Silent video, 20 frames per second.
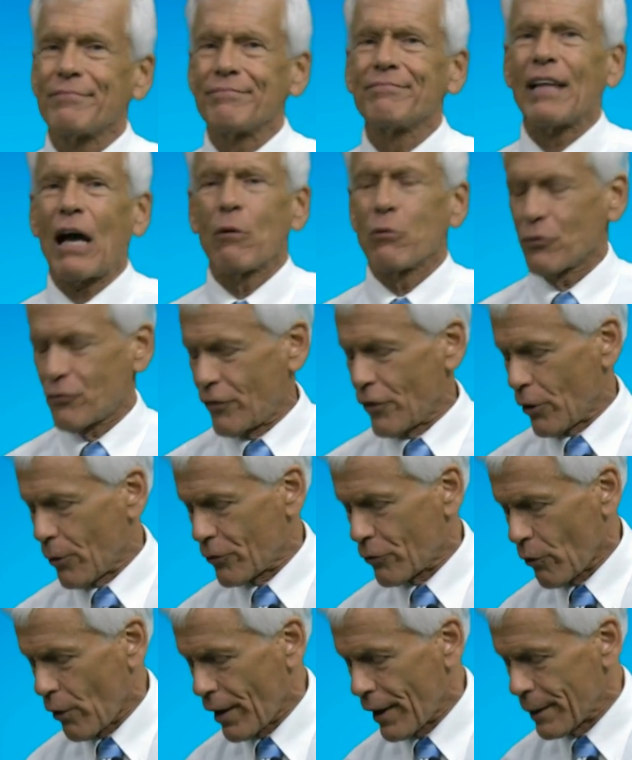That was fair
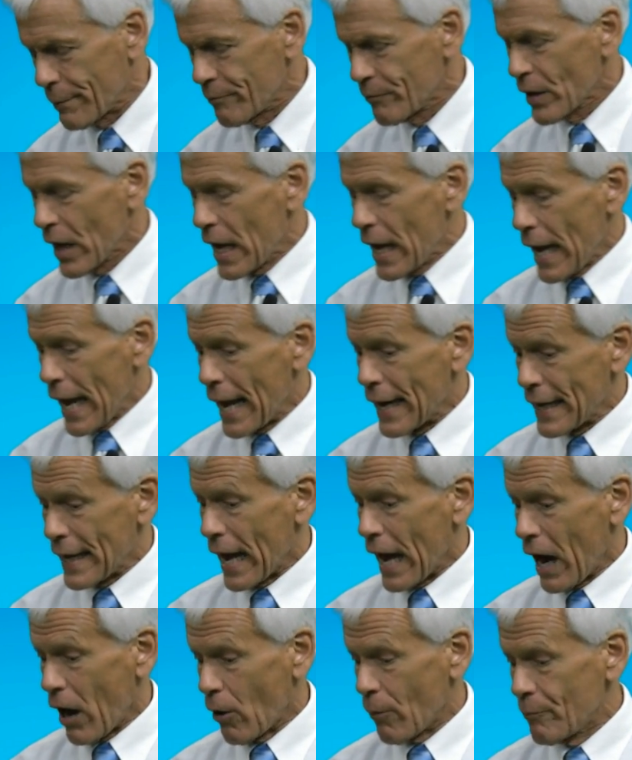trade.
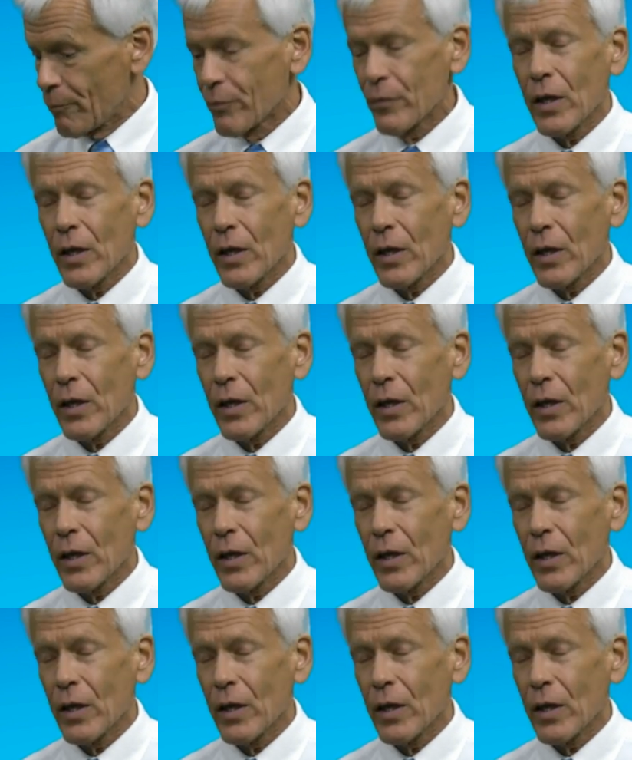Anyhow,